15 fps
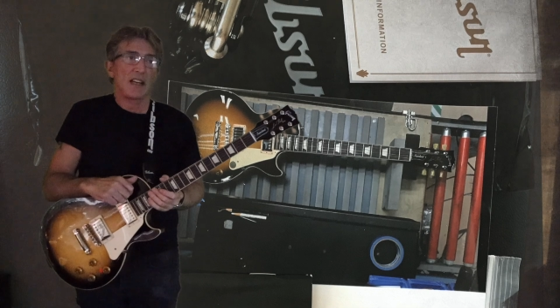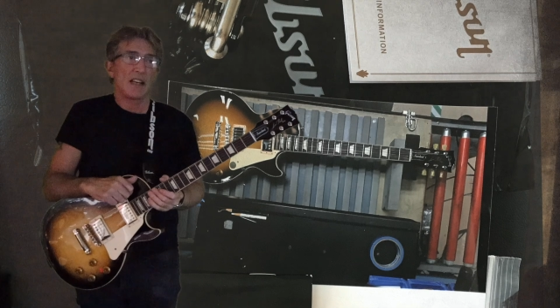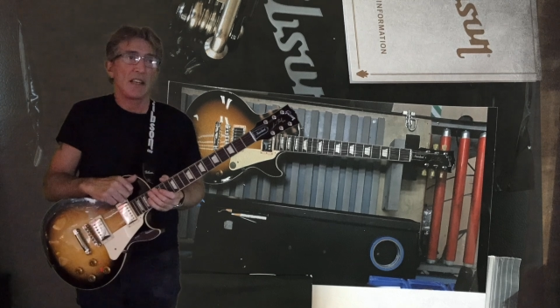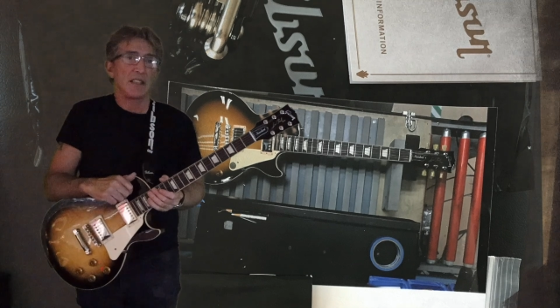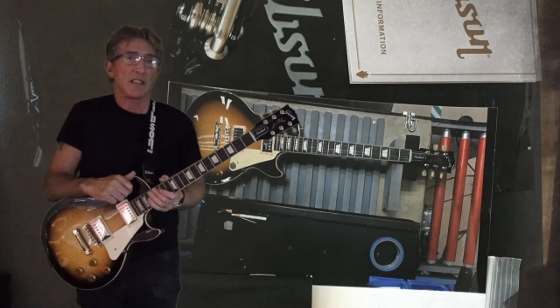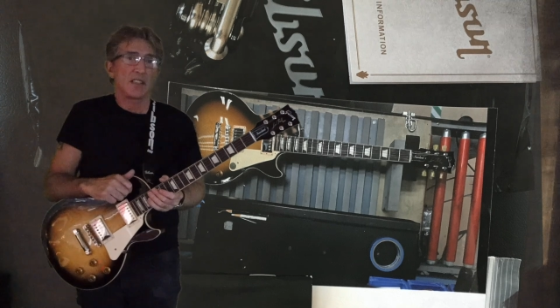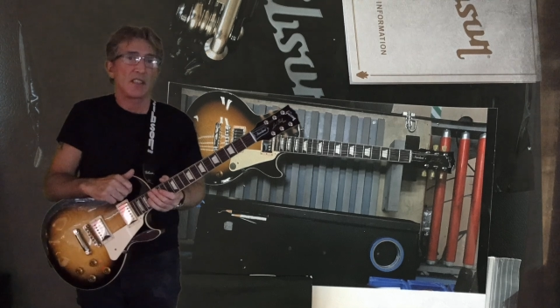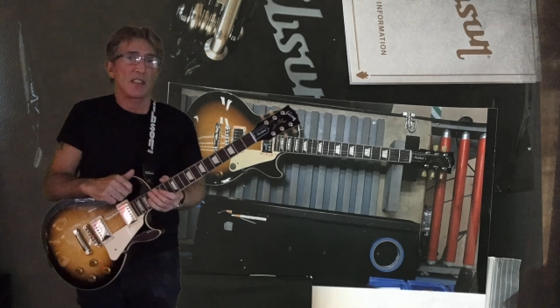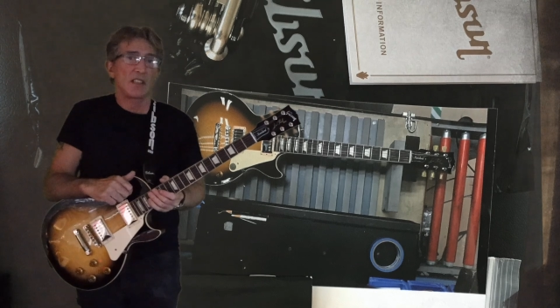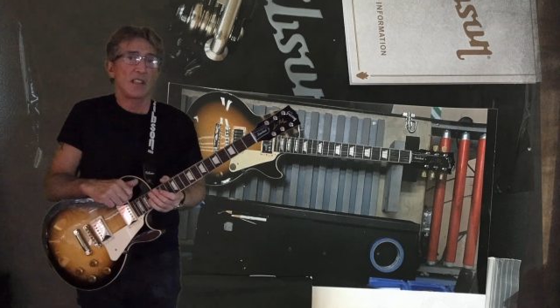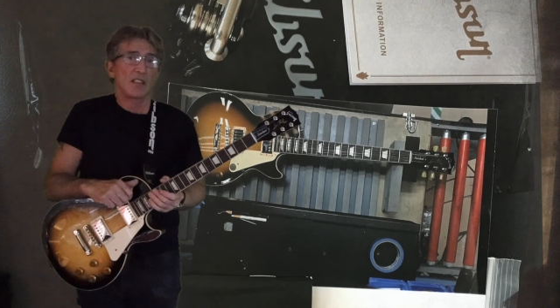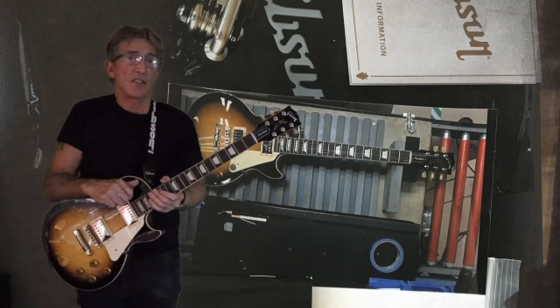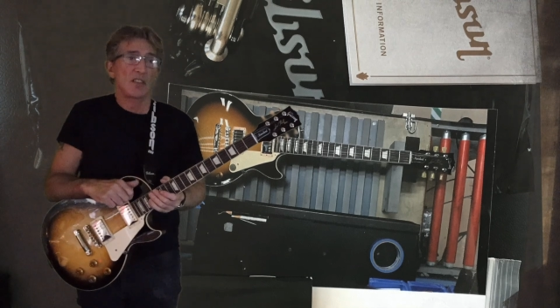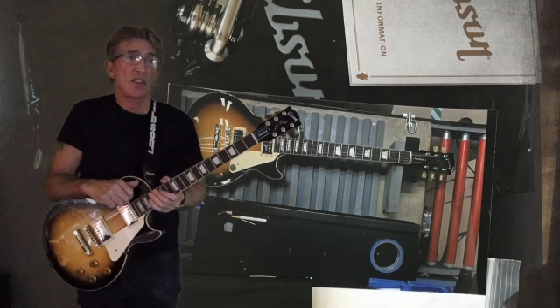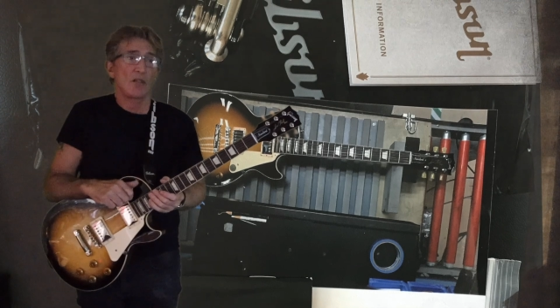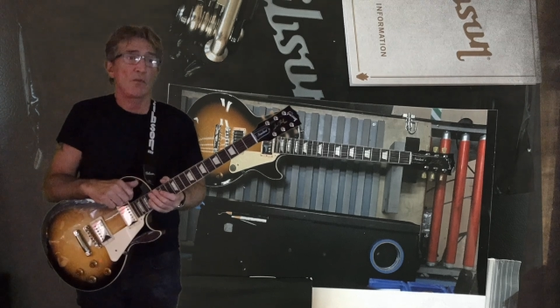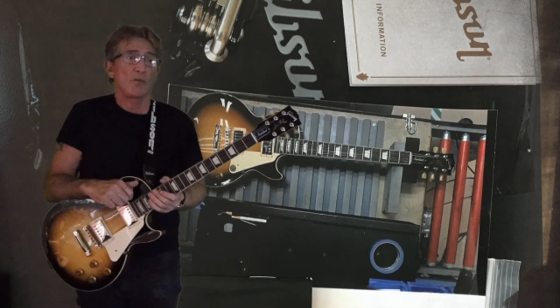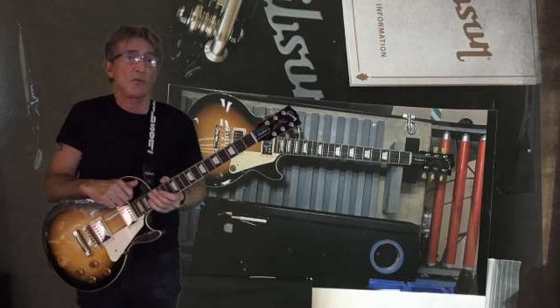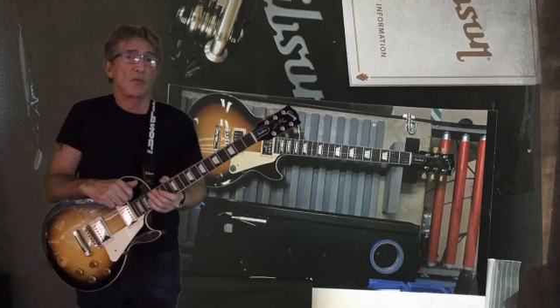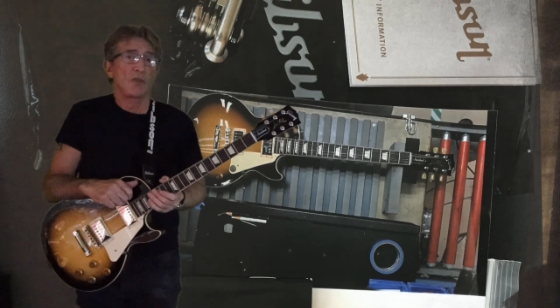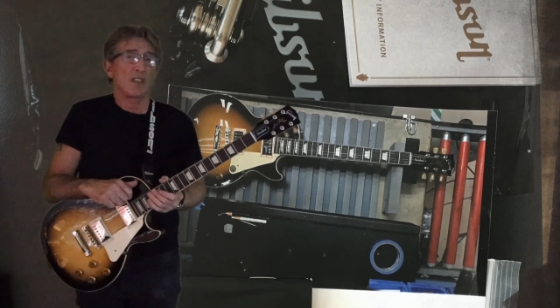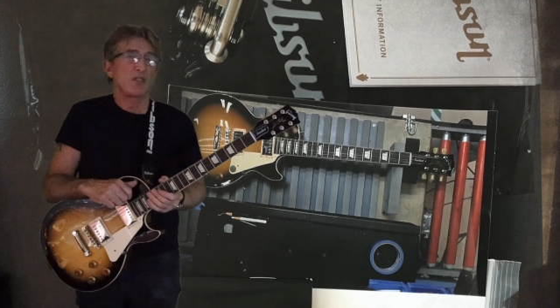and
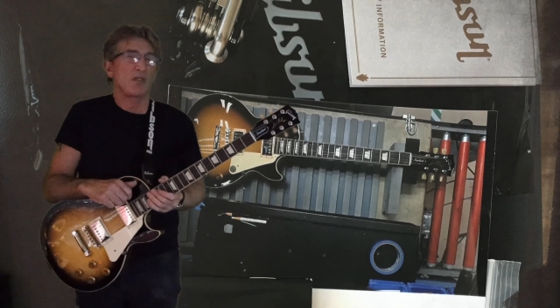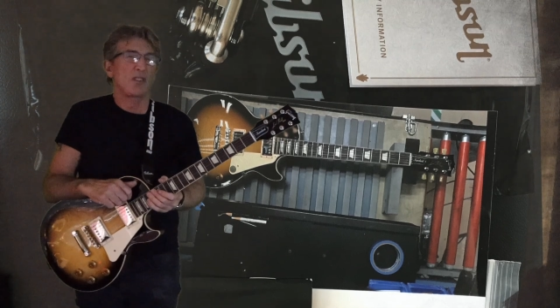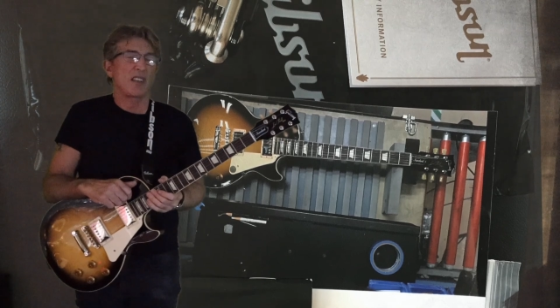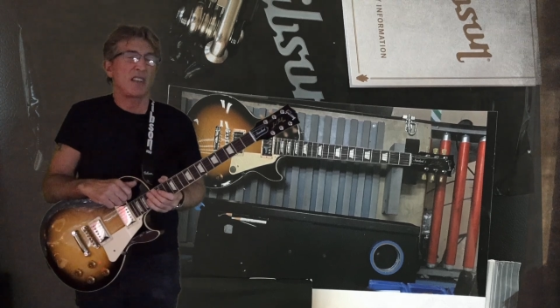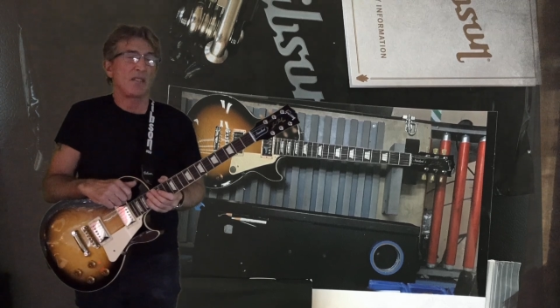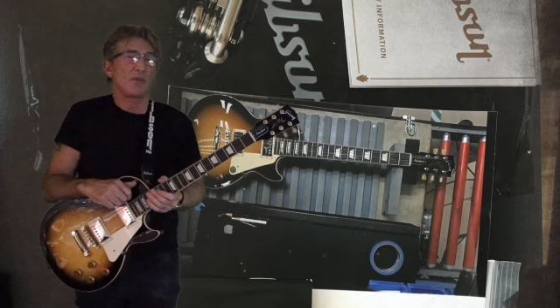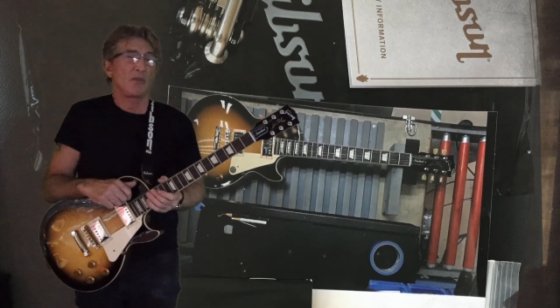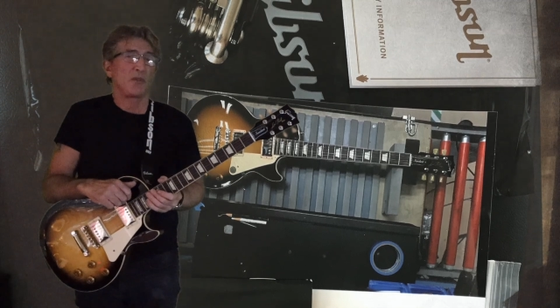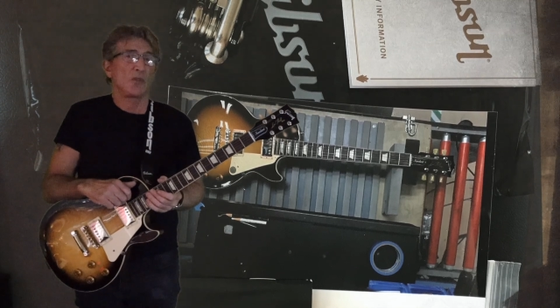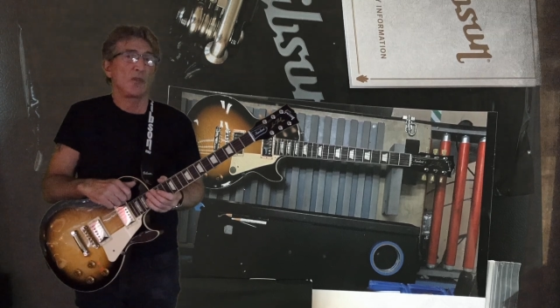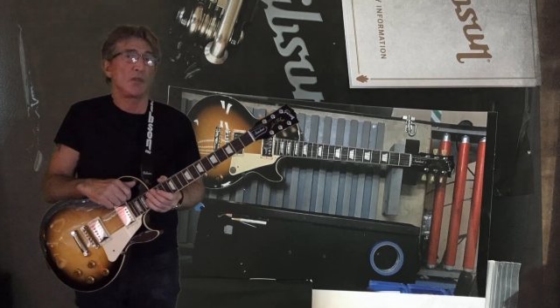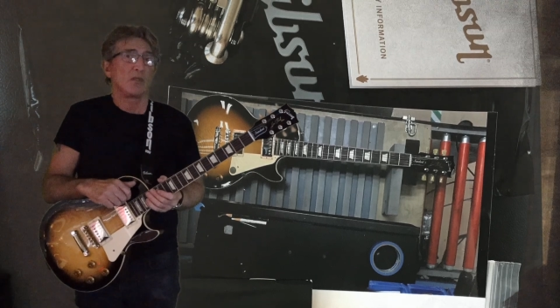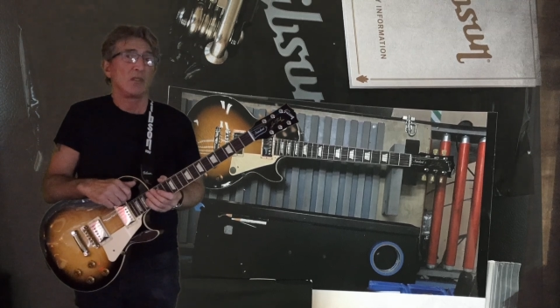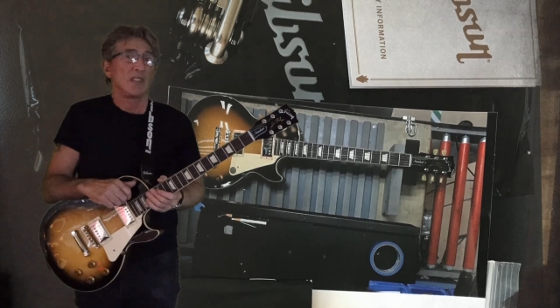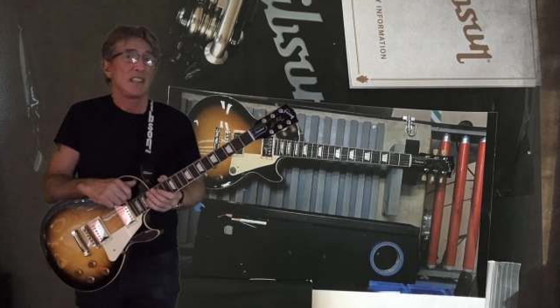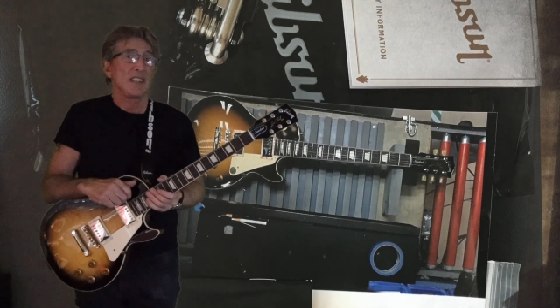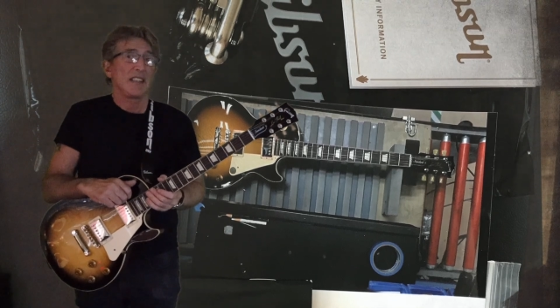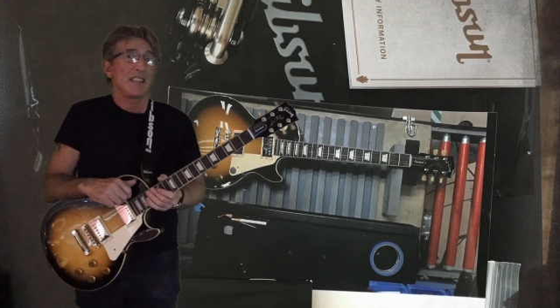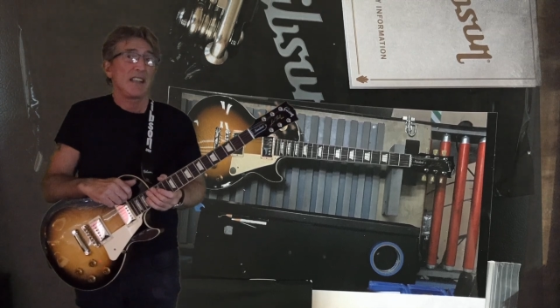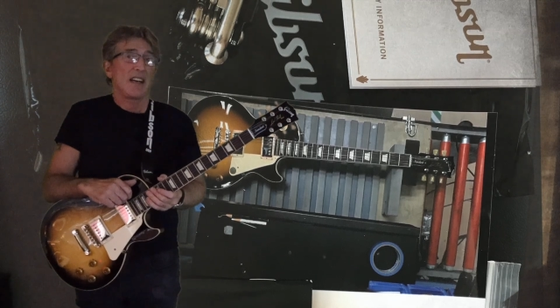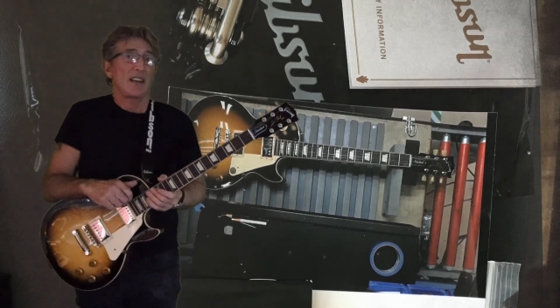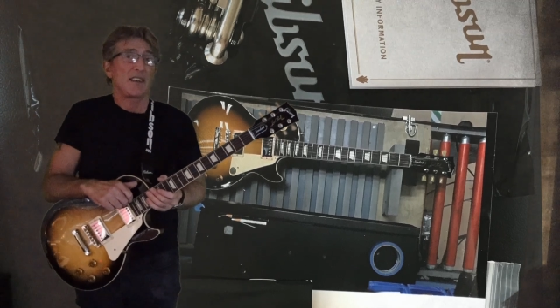so I should think for
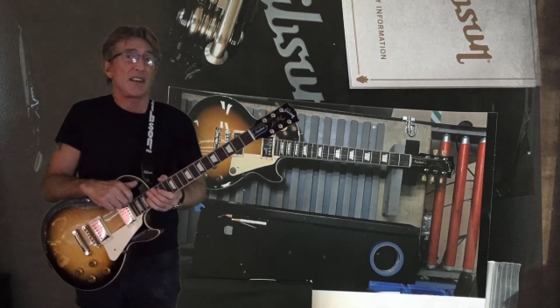a